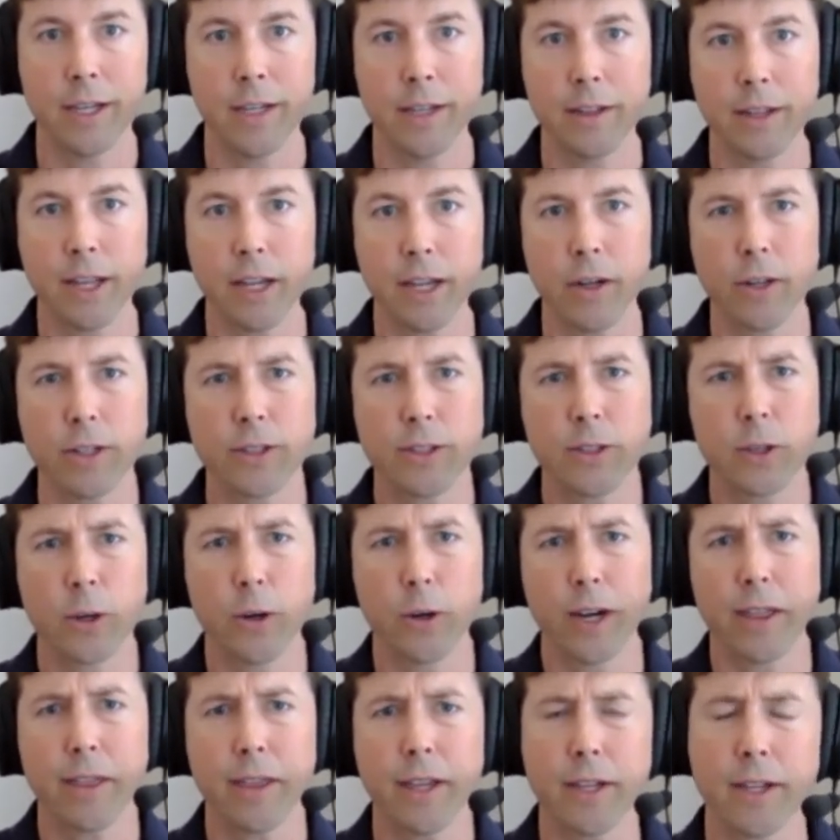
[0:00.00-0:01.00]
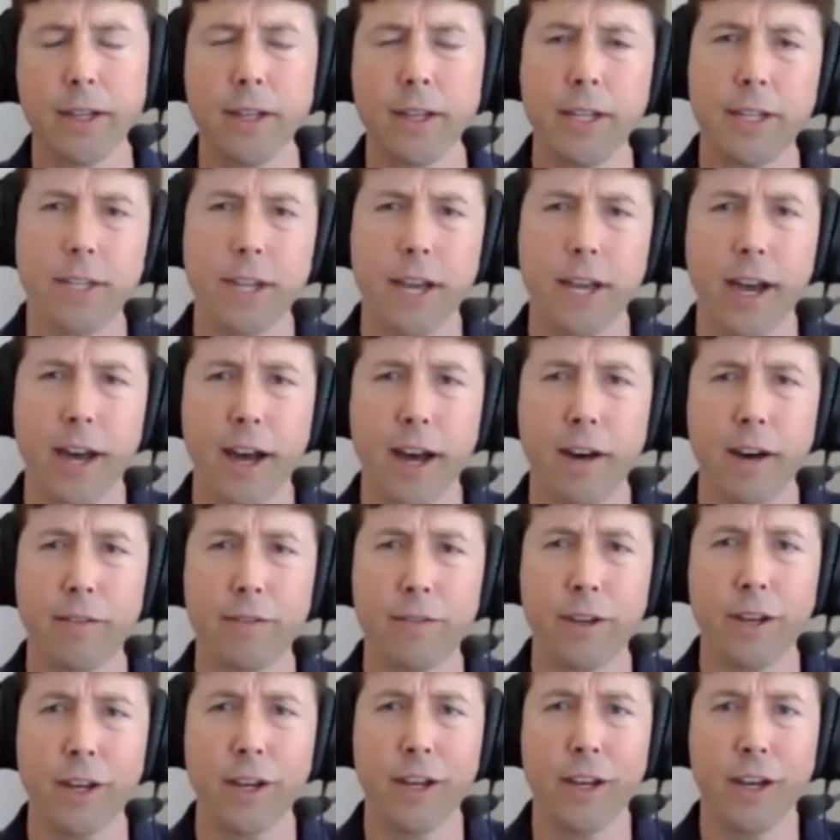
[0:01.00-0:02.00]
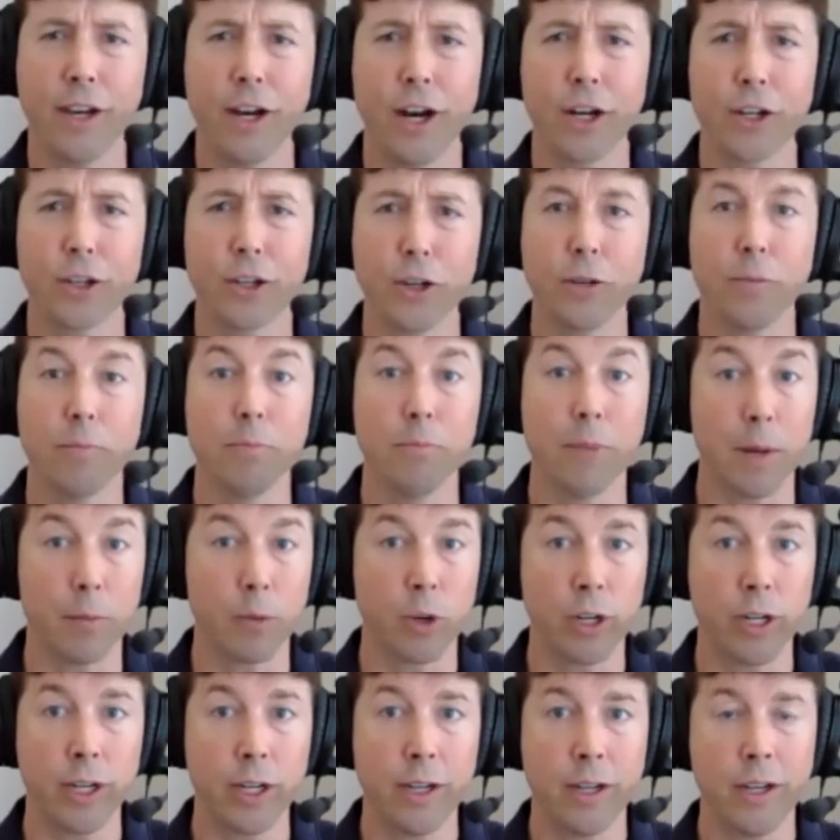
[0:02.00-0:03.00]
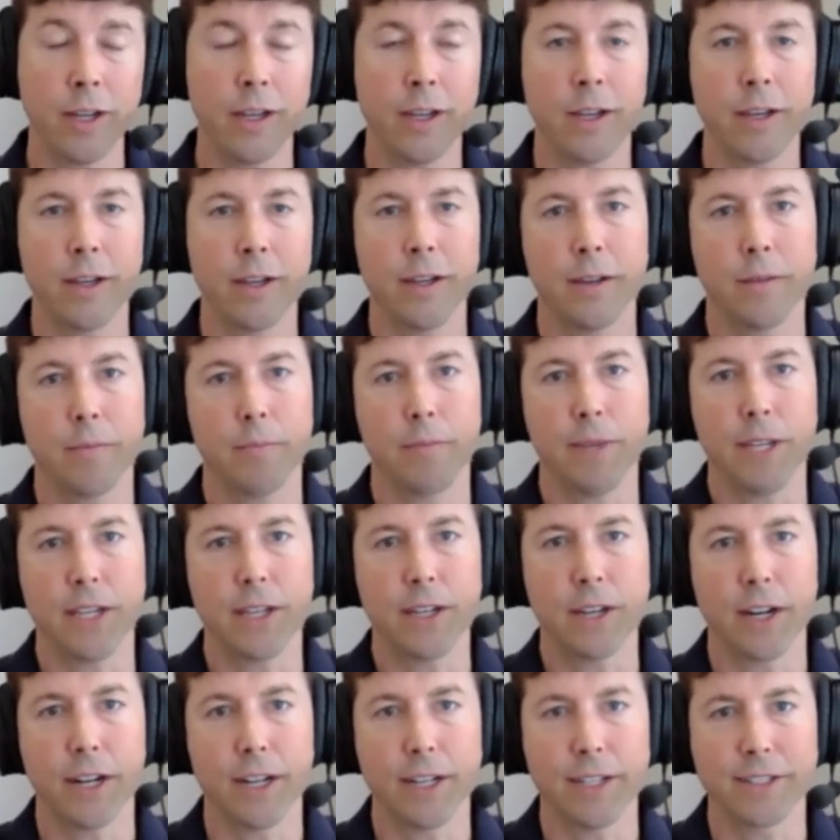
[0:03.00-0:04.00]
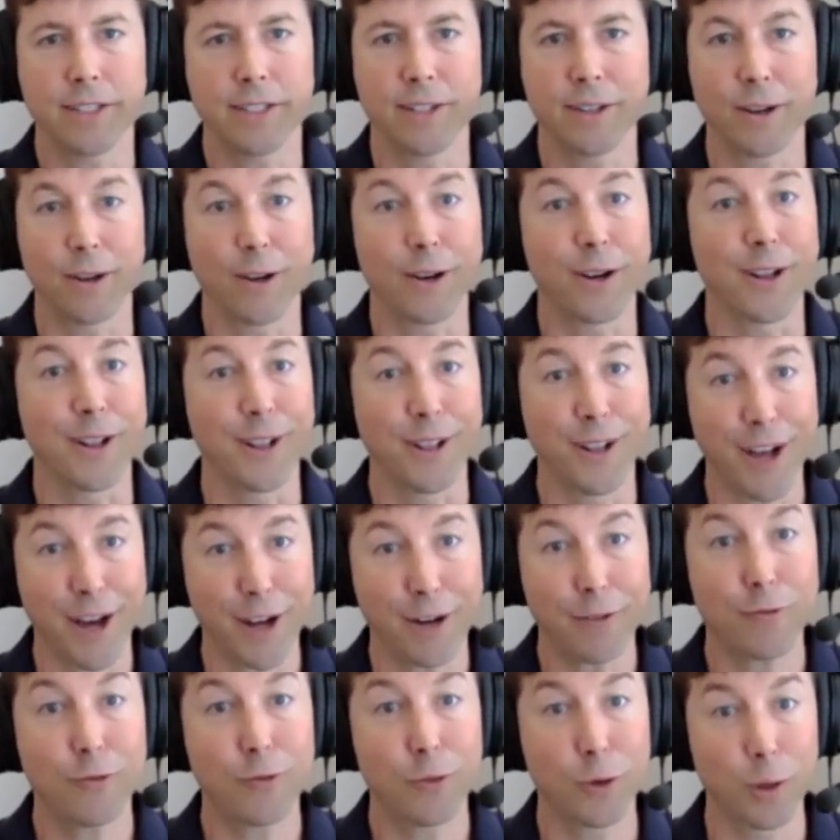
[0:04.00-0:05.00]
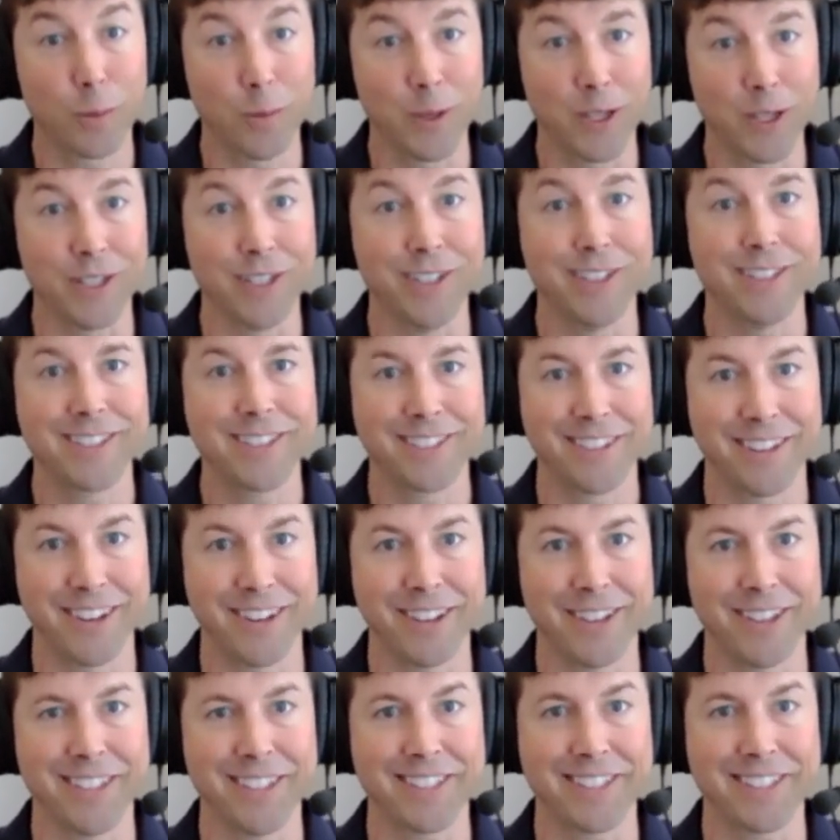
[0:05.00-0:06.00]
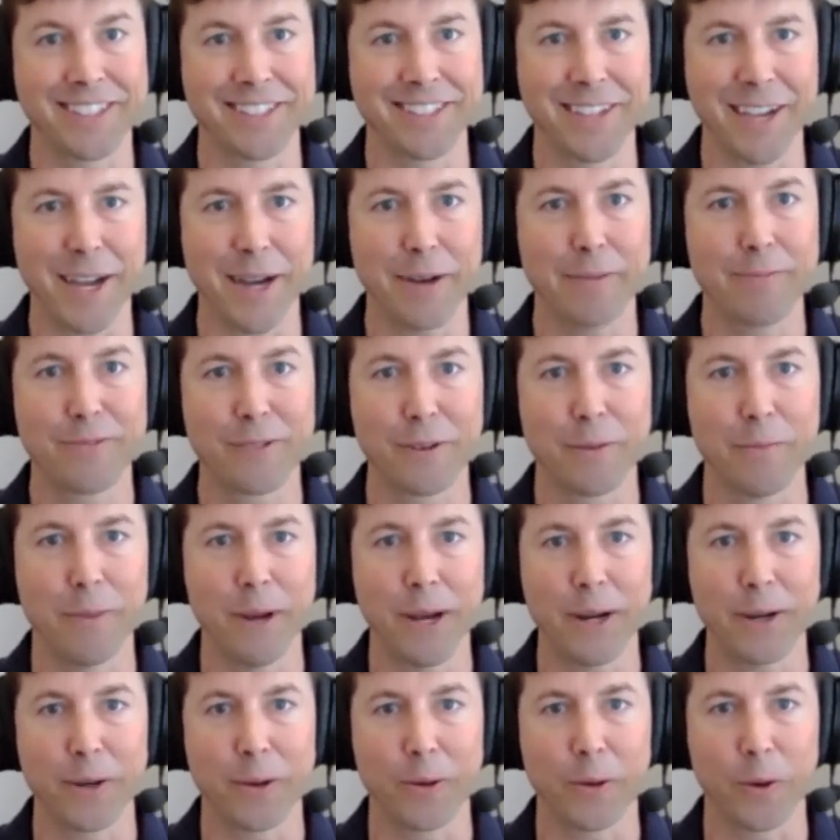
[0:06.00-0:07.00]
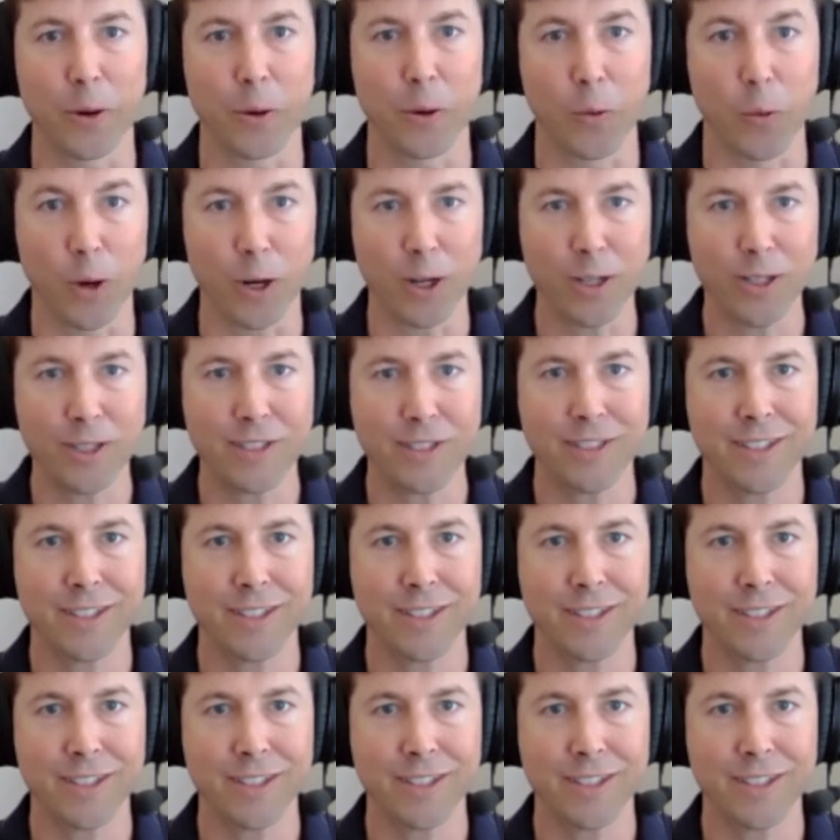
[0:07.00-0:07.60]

They also, I think, need to have a good memory because there are a lot of formulas on this exam for better or worse.